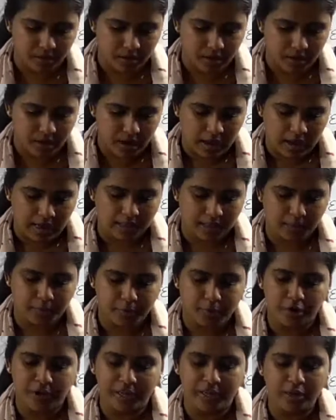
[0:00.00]
And the
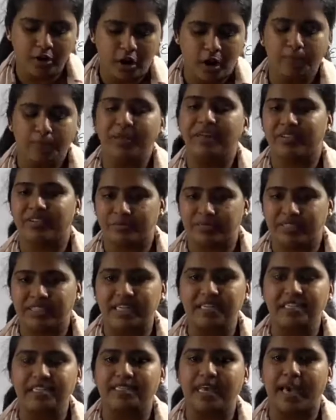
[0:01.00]
progeny obtained from
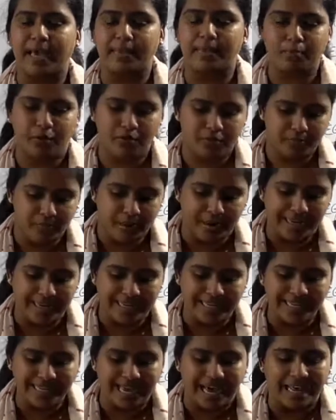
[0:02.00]
such type of
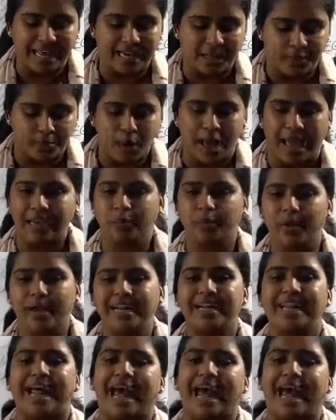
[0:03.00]
mating are evaluated